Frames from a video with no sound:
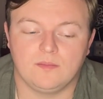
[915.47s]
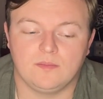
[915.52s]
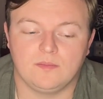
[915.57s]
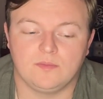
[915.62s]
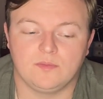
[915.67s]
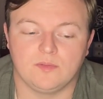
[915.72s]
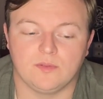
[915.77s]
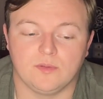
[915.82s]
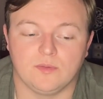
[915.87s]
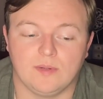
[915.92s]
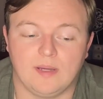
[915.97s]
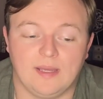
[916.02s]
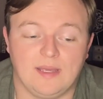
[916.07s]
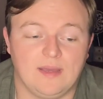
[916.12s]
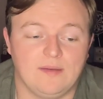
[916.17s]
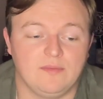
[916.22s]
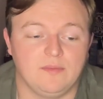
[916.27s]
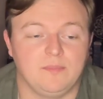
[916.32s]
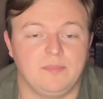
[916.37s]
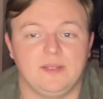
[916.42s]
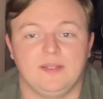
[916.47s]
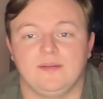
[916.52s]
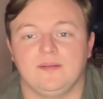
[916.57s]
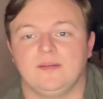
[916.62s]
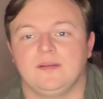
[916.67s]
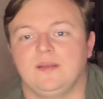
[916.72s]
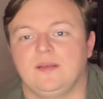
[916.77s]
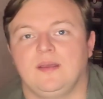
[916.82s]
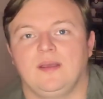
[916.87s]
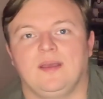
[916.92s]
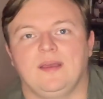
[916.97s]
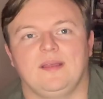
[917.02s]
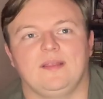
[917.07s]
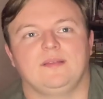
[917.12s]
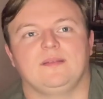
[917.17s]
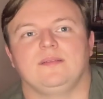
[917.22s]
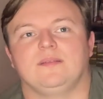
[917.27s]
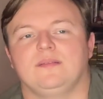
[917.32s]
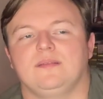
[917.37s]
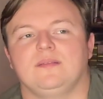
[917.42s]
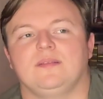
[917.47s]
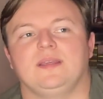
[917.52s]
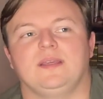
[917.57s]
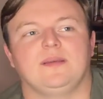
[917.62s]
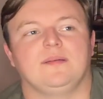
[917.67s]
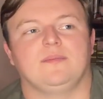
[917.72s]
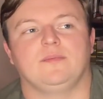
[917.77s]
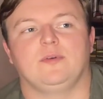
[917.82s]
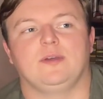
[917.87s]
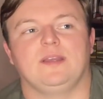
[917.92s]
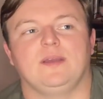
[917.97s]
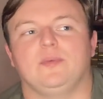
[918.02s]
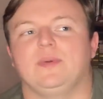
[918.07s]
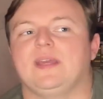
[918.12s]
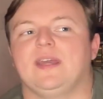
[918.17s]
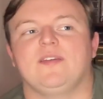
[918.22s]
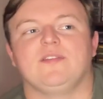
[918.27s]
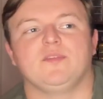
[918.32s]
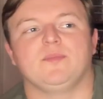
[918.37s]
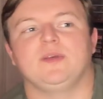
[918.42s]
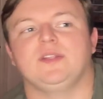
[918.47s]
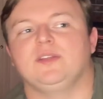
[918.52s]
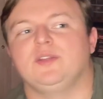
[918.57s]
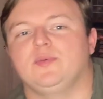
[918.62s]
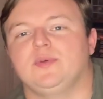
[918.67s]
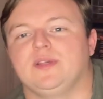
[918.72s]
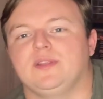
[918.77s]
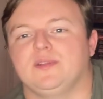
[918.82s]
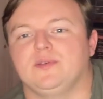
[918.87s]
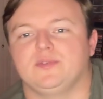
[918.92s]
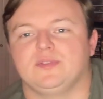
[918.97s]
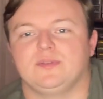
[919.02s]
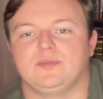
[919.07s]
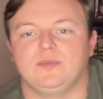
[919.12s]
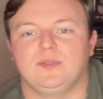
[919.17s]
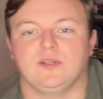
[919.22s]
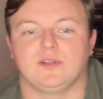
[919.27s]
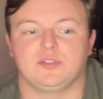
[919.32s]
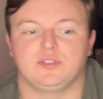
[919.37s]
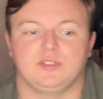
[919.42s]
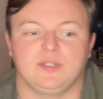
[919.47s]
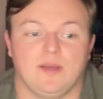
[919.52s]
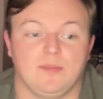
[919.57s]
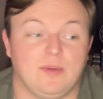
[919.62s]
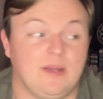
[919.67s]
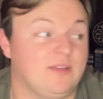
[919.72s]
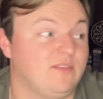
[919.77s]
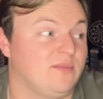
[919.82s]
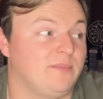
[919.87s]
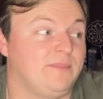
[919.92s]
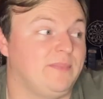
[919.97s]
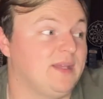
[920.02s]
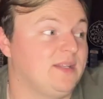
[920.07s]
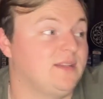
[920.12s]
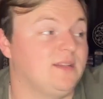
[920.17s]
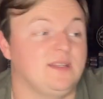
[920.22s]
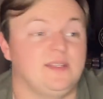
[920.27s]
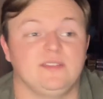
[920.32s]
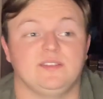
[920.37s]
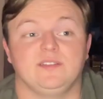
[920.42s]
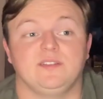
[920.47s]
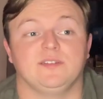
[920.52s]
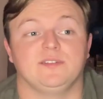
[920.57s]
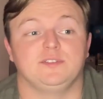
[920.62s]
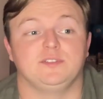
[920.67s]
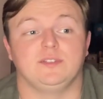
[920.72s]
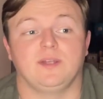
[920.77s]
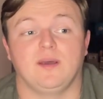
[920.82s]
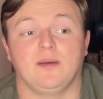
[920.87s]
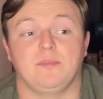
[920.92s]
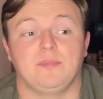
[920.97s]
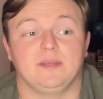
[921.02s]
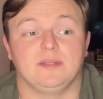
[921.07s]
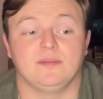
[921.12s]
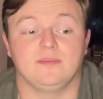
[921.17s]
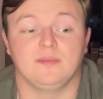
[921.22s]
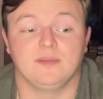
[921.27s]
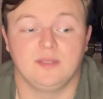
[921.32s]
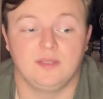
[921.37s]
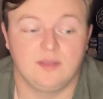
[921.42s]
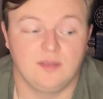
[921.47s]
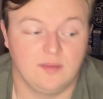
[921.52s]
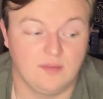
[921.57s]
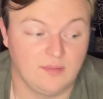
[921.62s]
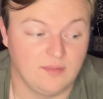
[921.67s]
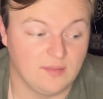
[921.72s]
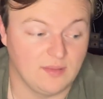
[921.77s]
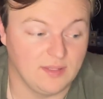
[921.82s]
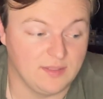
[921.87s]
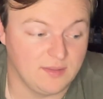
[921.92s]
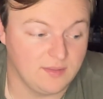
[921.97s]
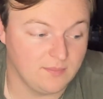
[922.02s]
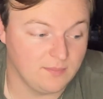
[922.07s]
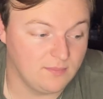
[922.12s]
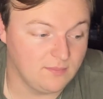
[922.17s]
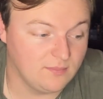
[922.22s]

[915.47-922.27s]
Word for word: so I haven't been, like, like, we haven't been doing those gun shop, I haven't been to his gun shop in, like,